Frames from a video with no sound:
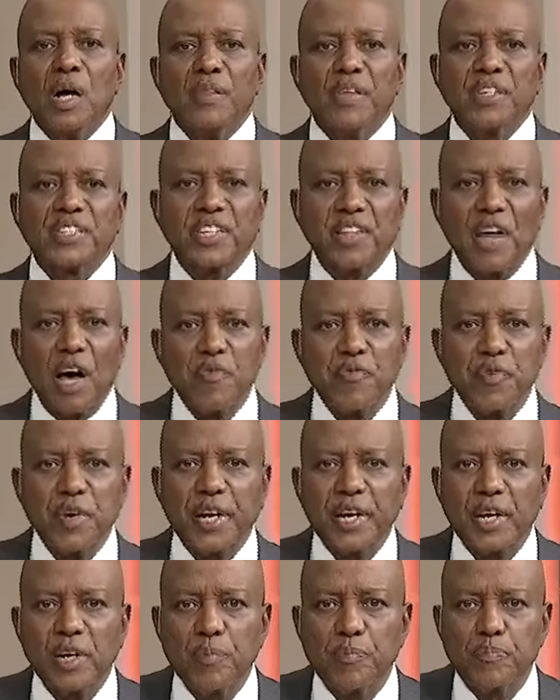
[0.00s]
The South
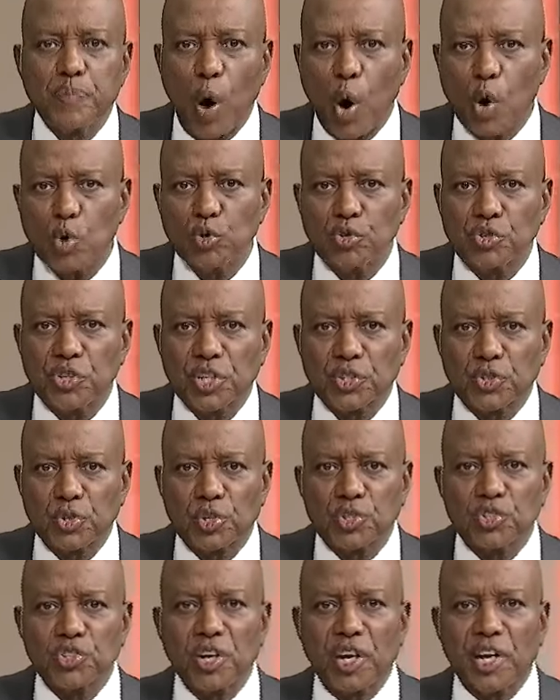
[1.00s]
African Poultry
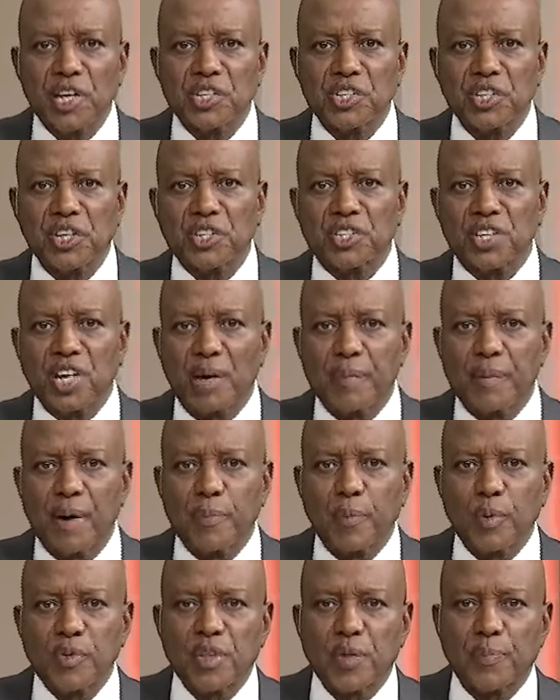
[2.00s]
Association has come
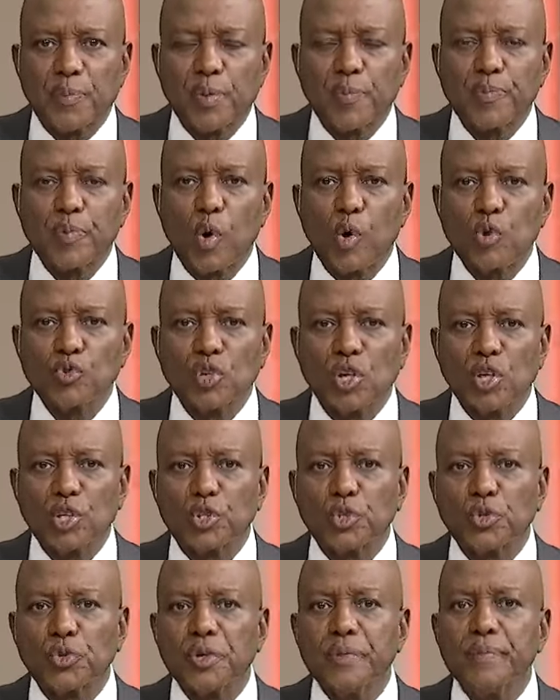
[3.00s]
up with a proposal
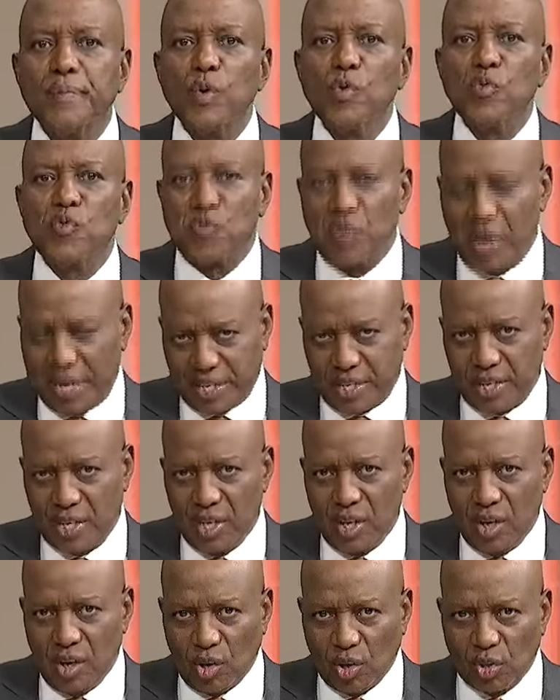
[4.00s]
to remove VAT
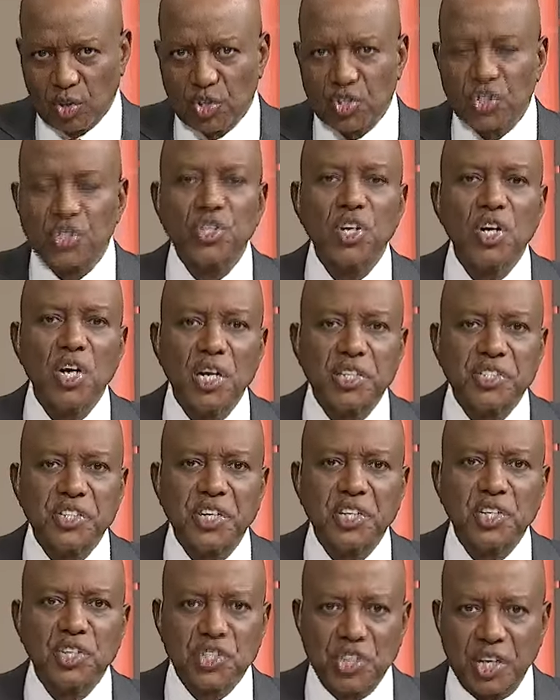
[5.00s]
on
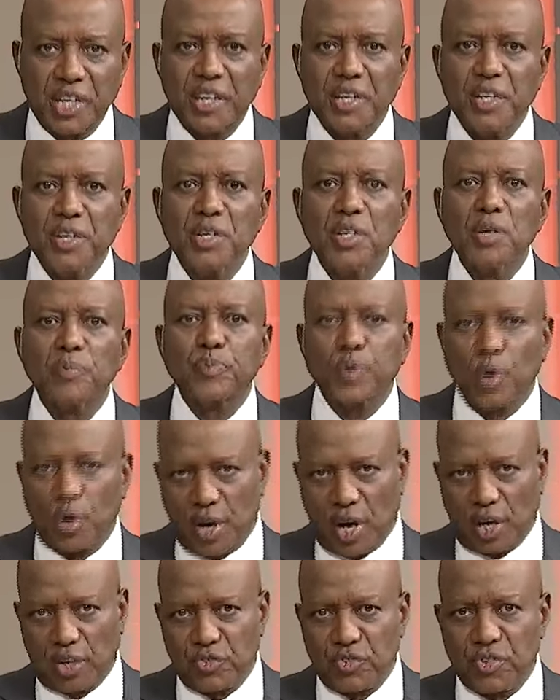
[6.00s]
certain chicken
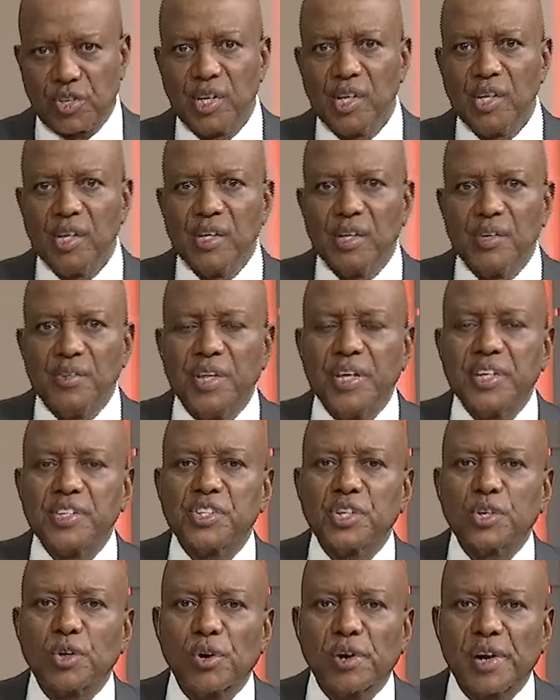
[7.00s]
products. The
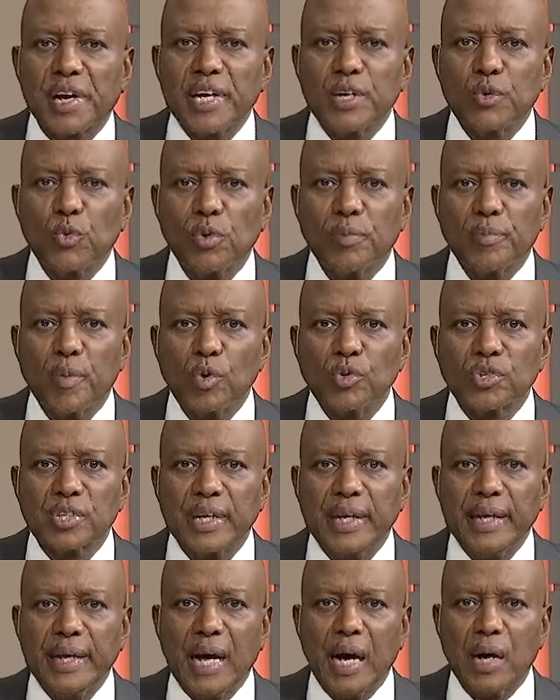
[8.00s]
zero rate will
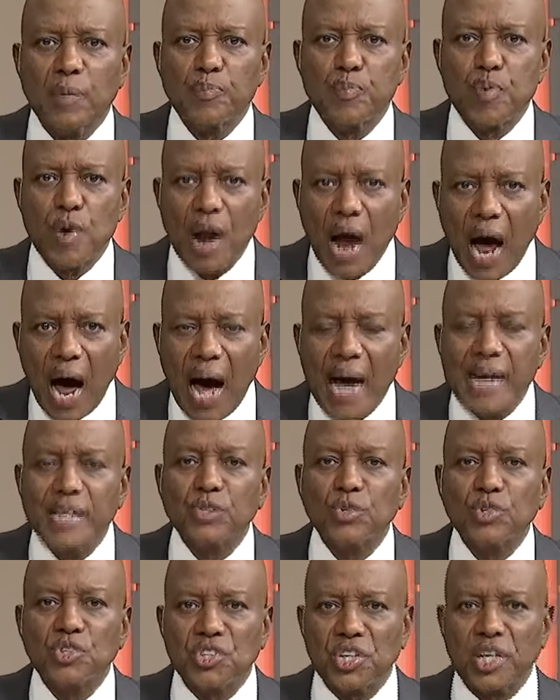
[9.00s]
mostly apply
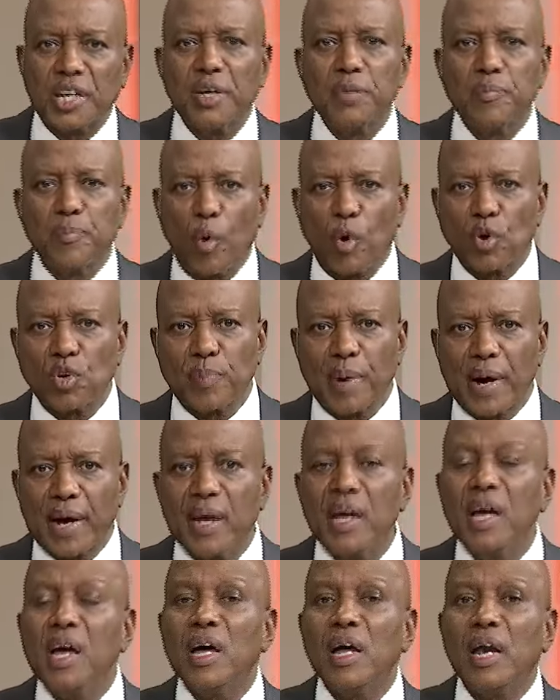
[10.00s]
to chicken bought
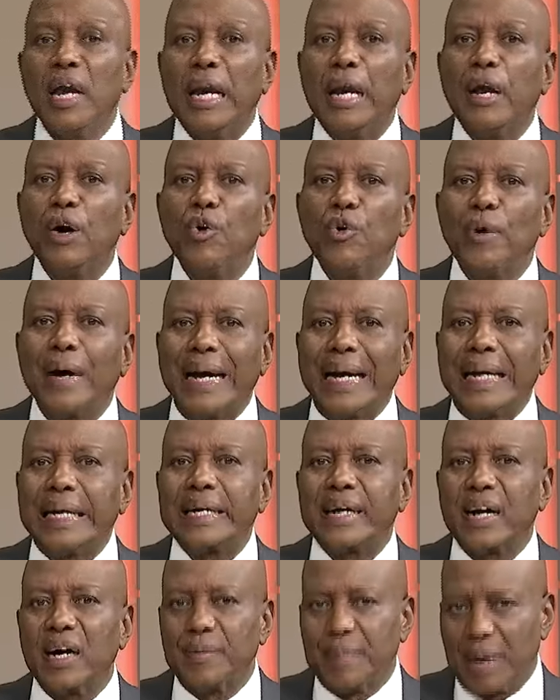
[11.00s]
by low
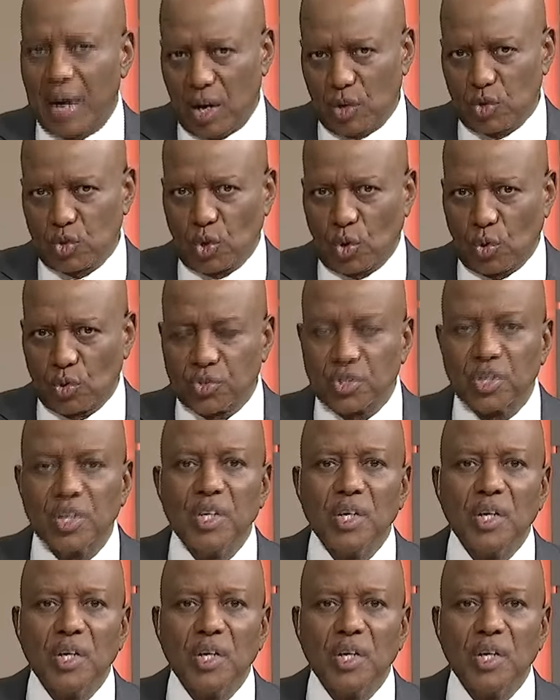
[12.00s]
income households.